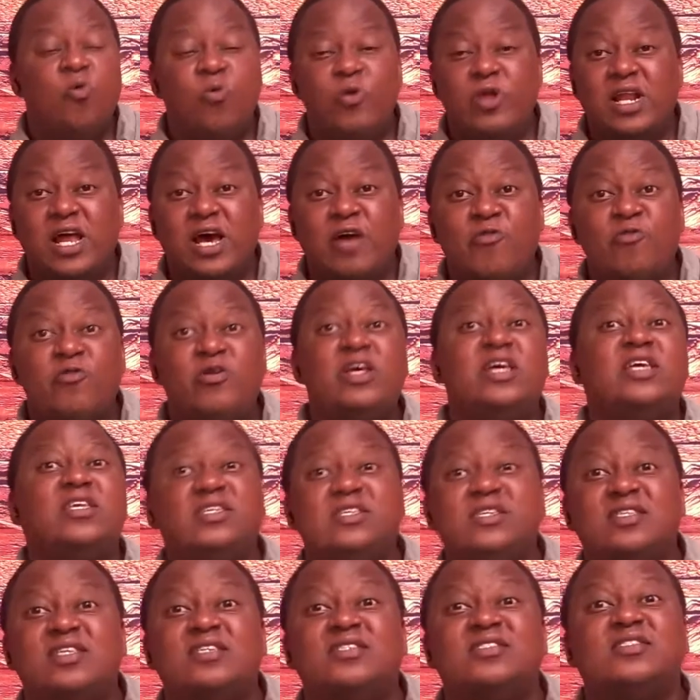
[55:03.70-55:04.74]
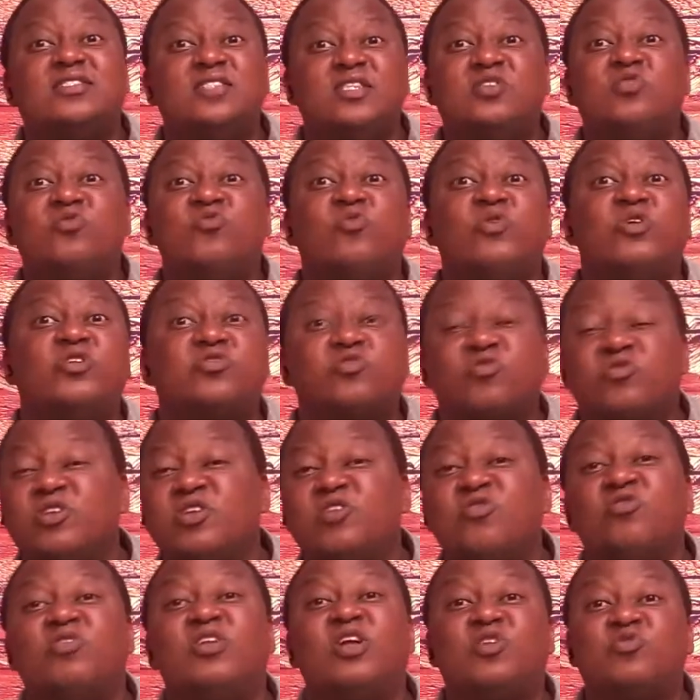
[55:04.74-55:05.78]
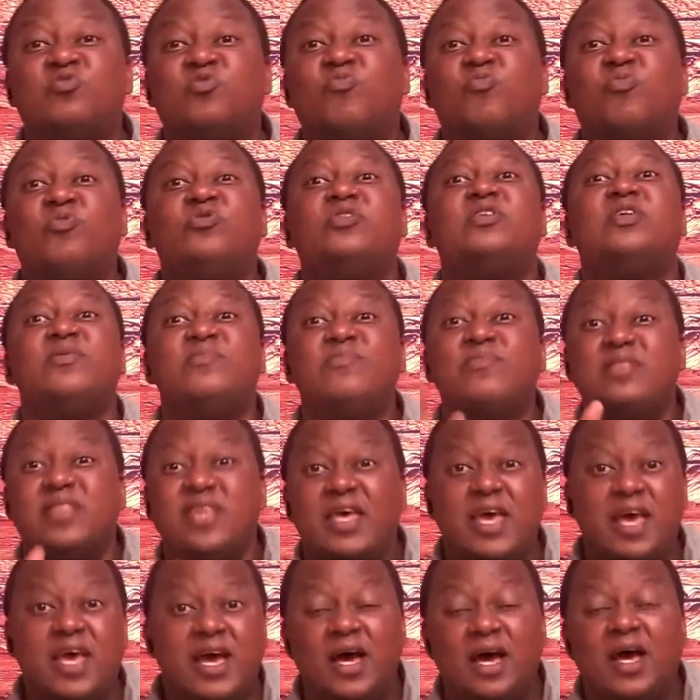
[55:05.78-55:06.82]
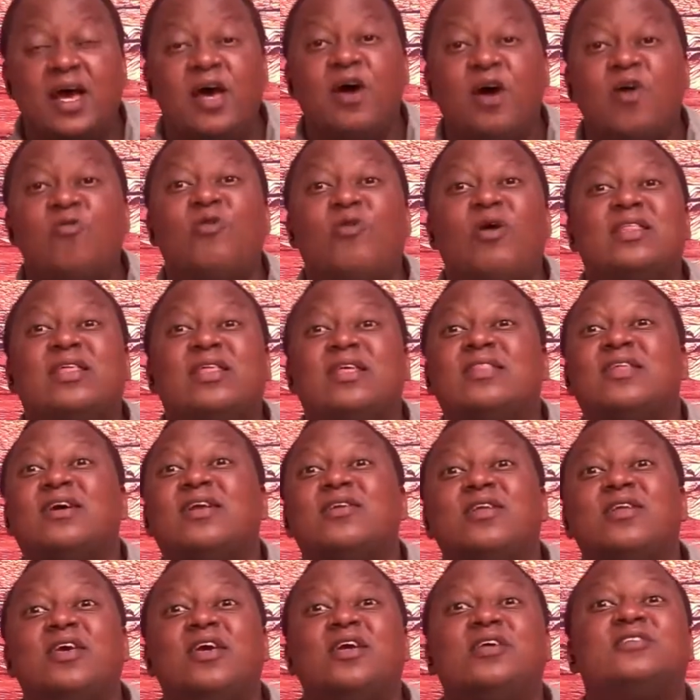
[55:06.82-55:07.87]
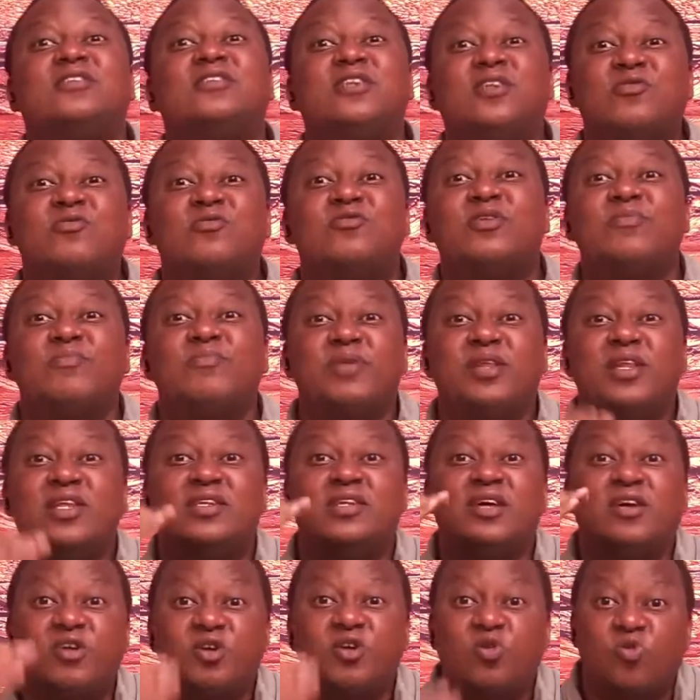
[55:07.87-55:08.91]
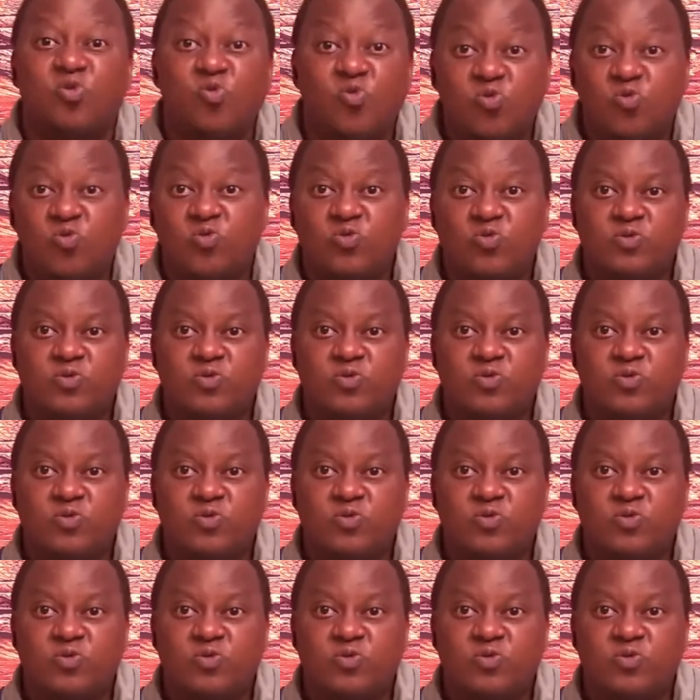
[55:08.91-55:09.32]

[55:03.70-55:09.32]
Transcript: will arrange the situation in order to put him there rather than execute a military coup.